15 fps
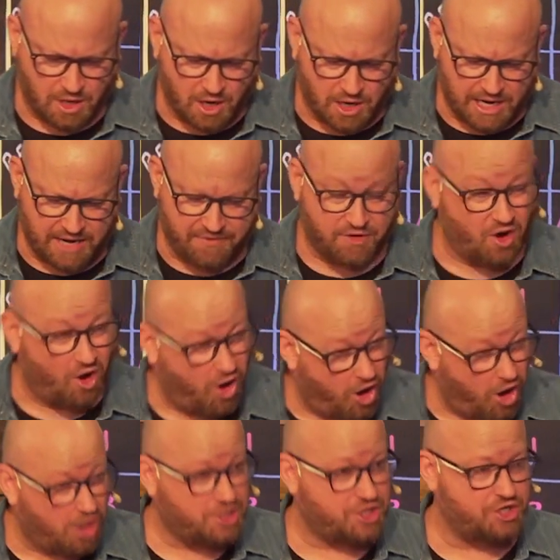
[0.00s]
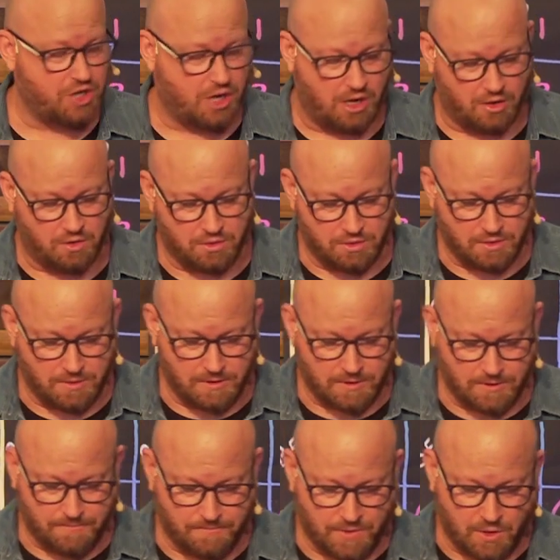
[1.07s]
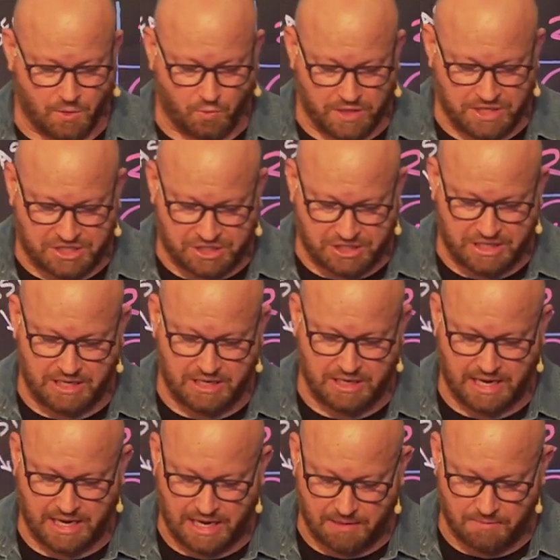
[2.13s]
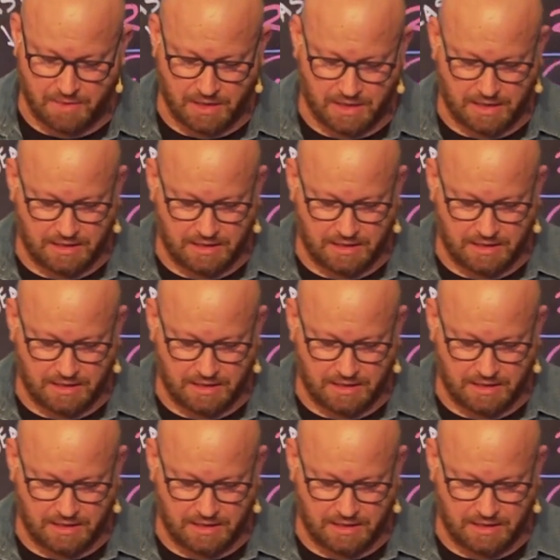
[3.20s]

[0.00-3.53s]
even hostile, we see him